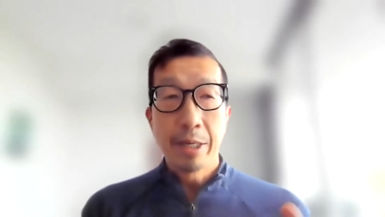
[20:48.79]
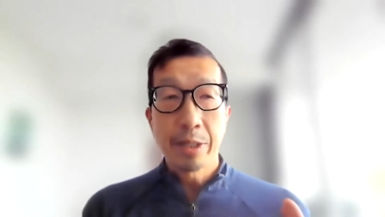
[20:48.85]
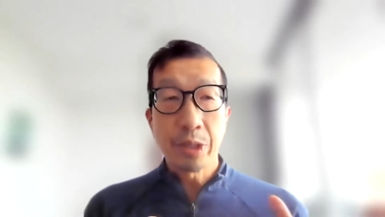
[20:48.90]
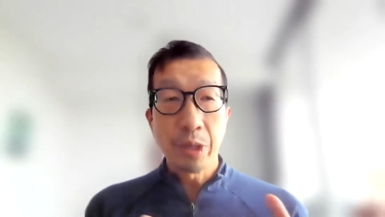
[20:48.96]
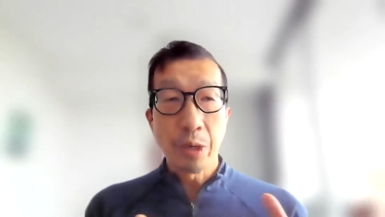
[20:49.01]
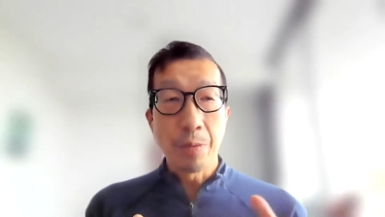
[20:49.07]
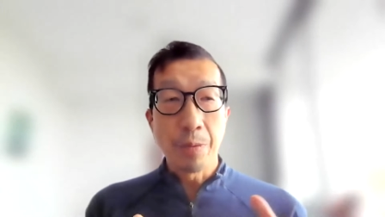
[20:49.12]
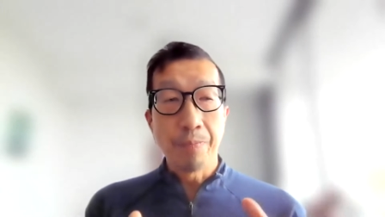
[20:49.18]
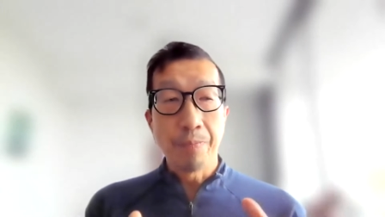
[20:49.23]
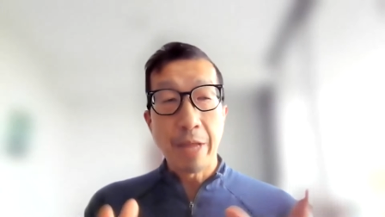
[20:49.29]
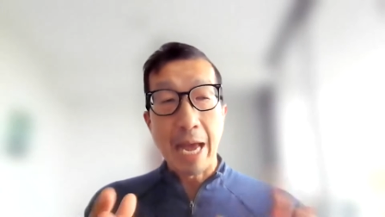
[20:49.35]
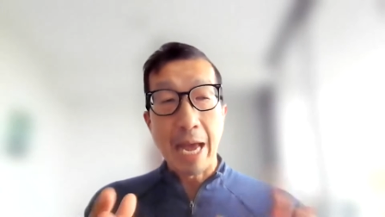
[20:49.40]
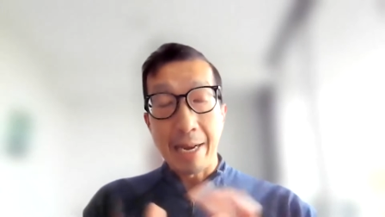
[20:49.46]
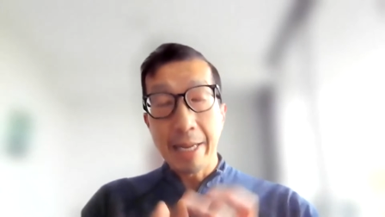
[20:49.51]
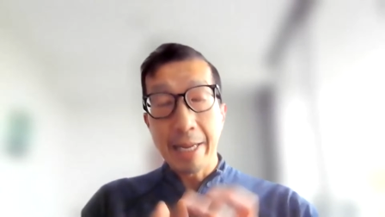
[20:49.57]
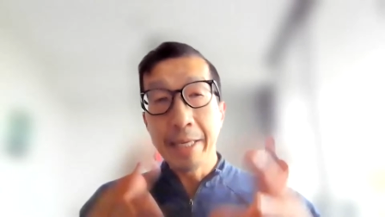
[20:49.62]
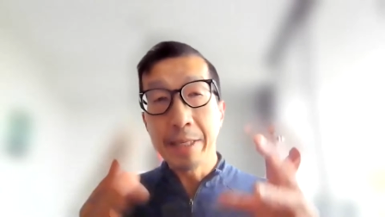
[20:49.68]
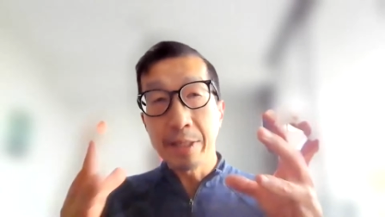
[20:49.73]
So
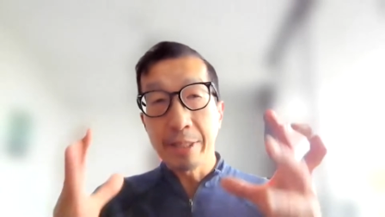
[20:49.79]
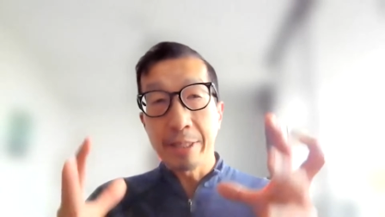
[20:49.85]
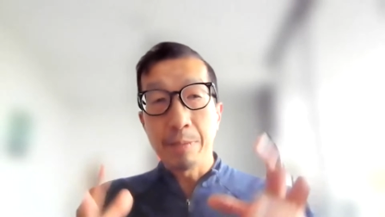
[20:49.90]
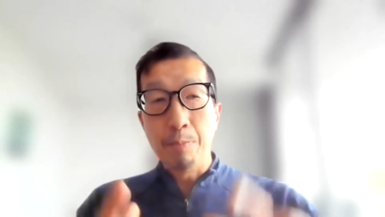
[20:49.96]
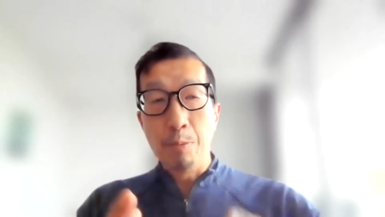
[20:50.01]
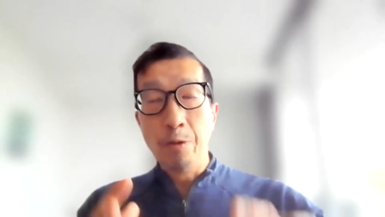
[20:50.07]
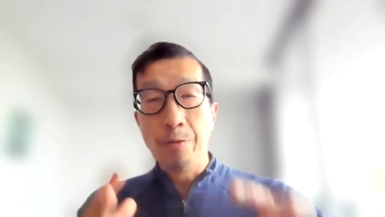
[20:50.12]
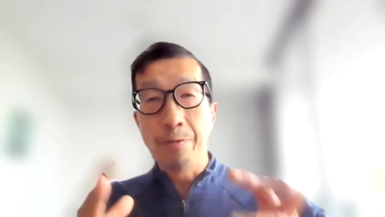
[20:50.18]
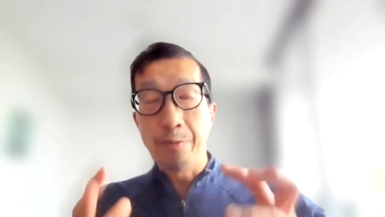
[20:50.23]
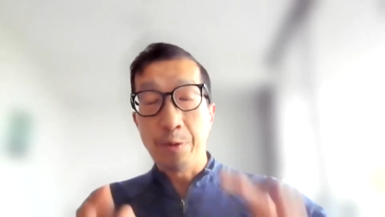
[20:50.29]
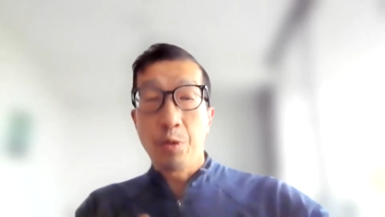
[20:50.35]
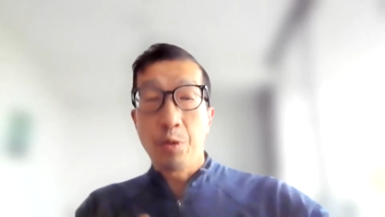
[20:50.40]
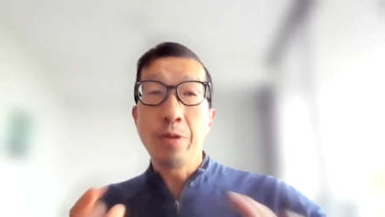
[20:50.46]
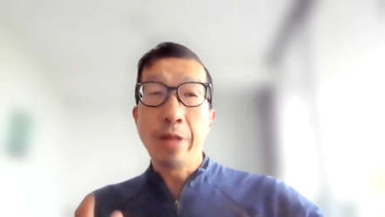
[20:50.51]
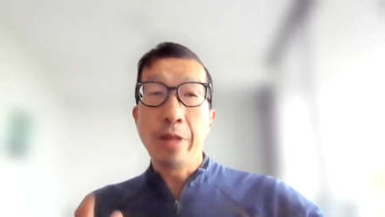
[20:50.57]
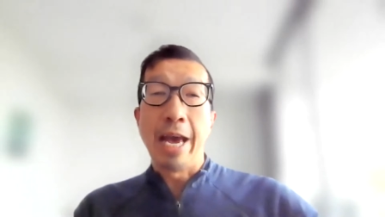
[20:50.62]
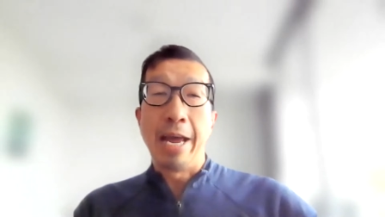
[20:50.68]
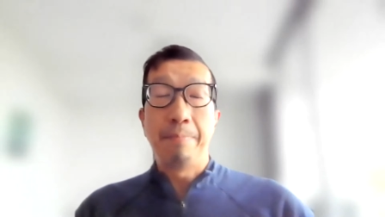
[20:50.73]
at least move
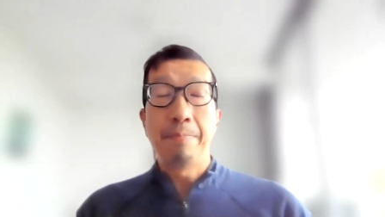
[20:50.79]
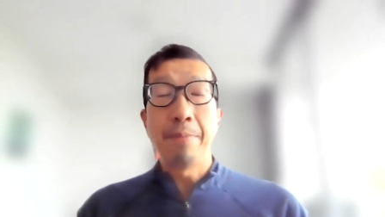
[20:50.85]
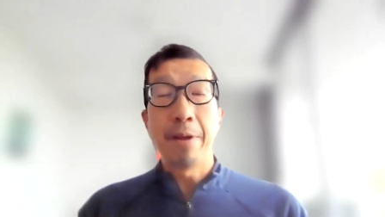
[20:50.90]
to that.